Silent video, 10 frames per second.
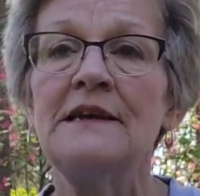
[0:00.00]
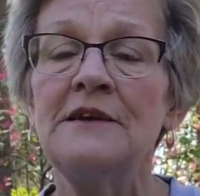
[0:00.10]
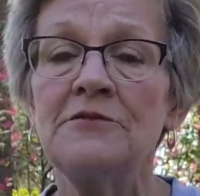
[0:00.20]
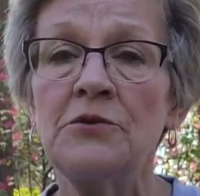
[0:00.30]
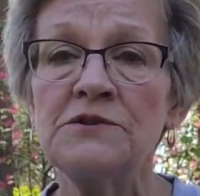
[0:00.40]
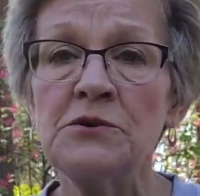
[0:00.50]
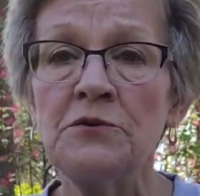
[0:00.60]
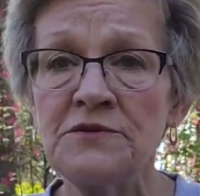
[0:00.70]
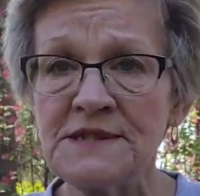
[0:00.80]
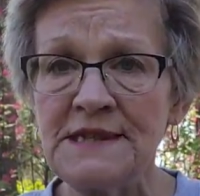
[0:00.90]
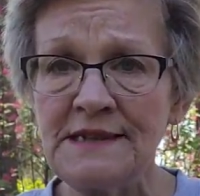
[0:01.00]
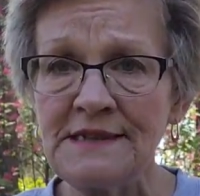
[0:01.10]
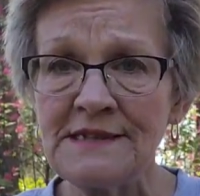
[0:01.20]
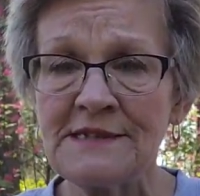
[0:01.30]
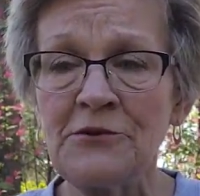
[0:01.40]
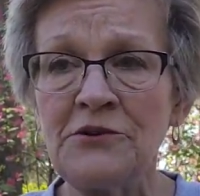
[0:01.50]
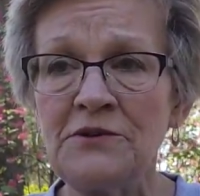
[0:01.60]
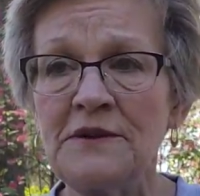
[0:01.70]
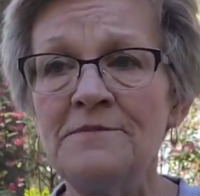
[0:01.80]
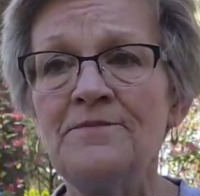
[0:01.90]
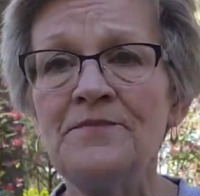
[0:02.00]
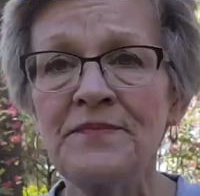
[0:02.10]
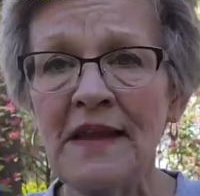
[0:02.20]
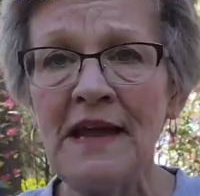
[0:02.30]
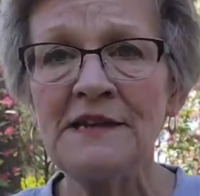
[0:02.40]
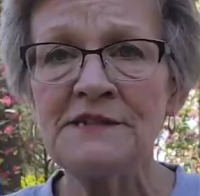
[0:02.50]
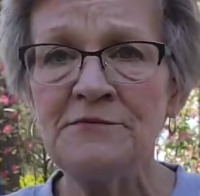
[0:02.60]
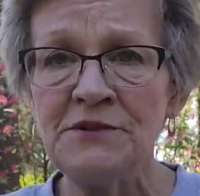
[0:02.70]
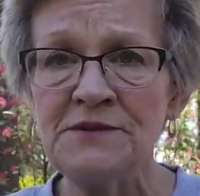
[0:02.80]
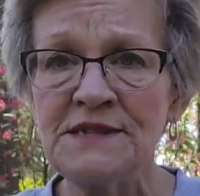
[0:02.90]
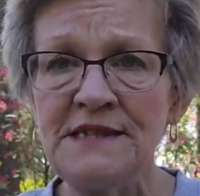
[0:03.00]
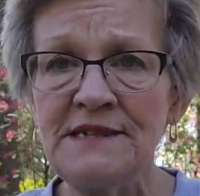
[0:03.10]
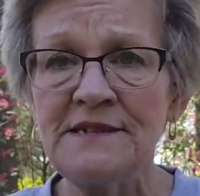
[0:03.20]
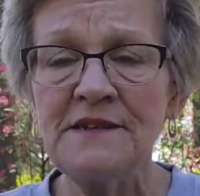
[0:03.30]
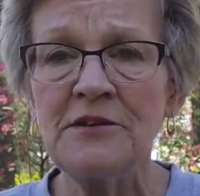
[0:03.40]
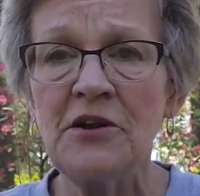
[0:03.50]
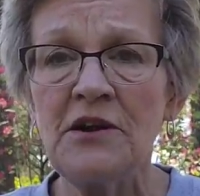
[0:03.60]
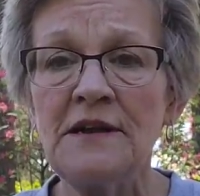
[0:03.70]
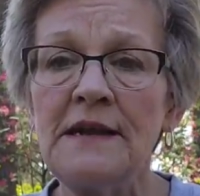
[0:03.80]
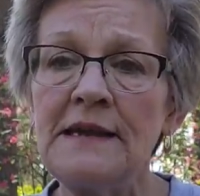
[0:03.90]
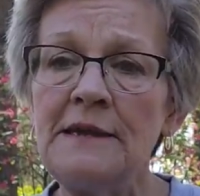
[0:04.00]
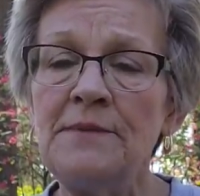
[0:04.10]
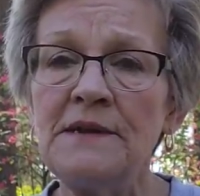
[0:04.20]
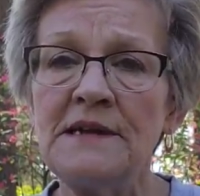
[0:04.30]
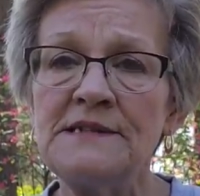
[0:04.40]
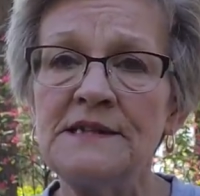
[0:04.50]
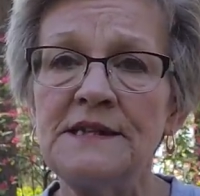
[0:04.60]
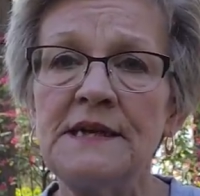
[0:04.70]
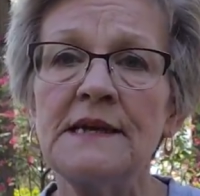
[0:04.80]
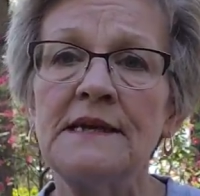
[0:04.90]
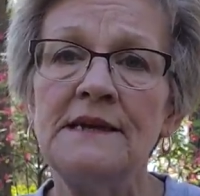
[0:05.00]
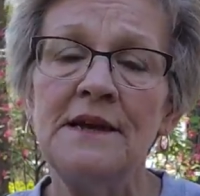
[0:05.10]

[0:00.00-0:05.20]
And of course, overseed it so you can add some new seed to the lawn and keep it nice and thick.